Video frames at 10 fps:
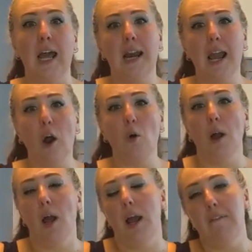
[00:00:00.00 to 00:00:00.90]
Now,
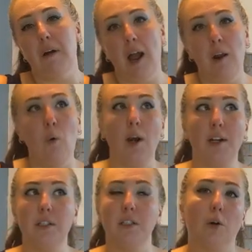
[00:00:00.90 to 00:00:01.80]
if I
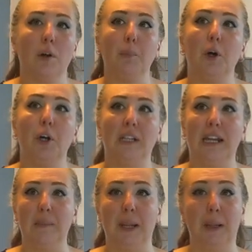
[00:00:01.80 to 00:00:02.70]
wanted to go and put
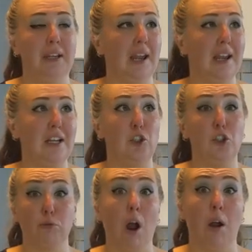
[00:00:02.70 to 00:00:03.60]
like maybe a
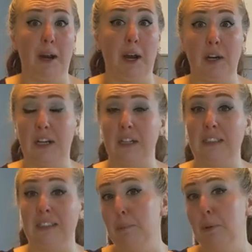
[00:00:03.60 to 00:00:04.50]
strawberry
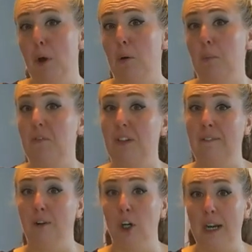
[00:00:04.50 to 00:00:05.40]
lip balm
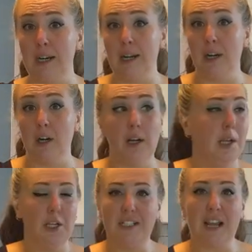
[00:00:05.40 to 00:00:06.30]
flavor in here,
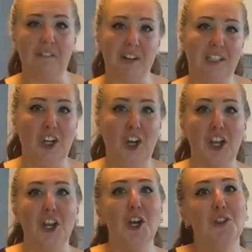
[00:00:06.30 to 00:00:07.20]
you definitely could.